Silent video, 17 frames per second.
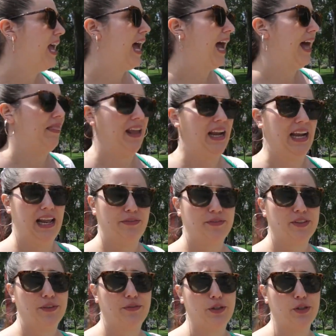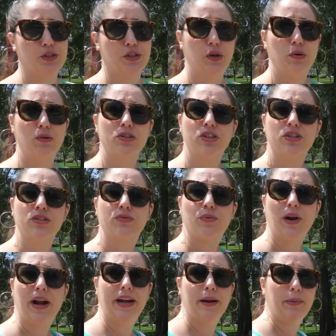And they left a few soldiers
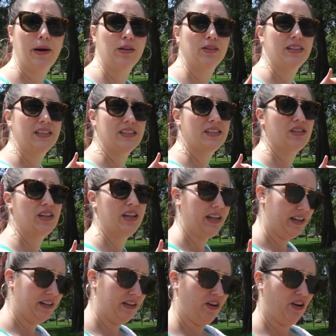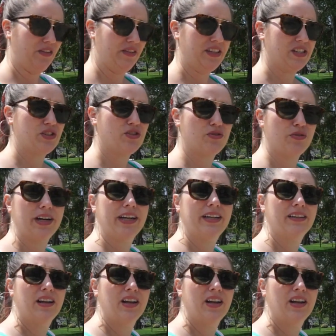right about on this street